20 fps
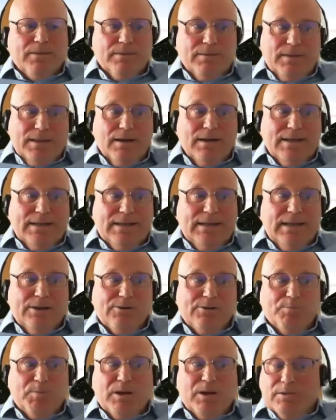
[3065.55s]
the
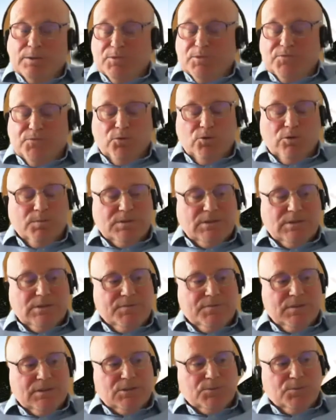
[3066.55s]
idea about the
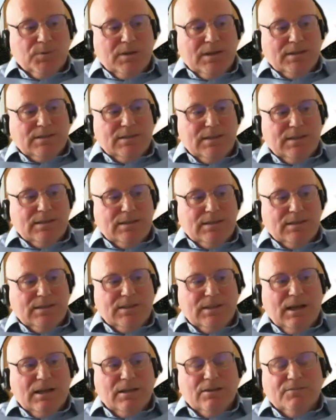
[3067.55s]
performativeness, when I said, you
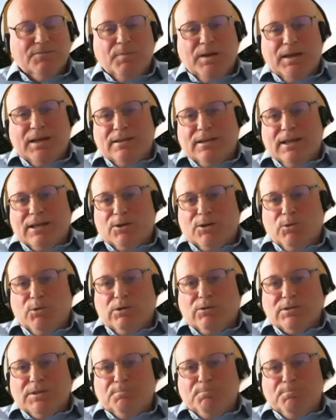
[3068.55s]
see, I love making that quote
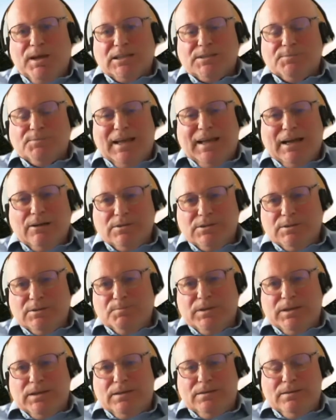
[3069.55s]
because it makes me out to
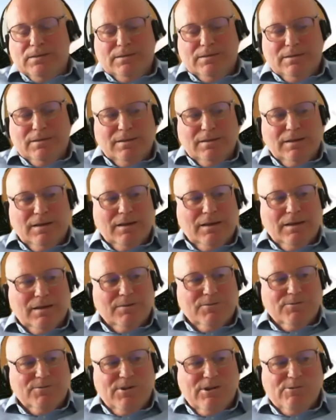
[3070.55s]
be uh,
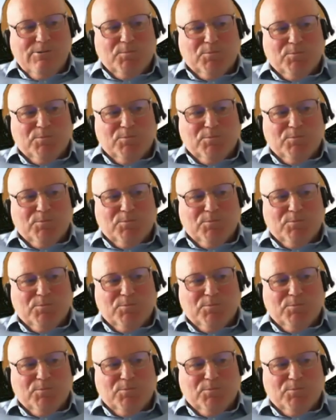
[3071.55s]
very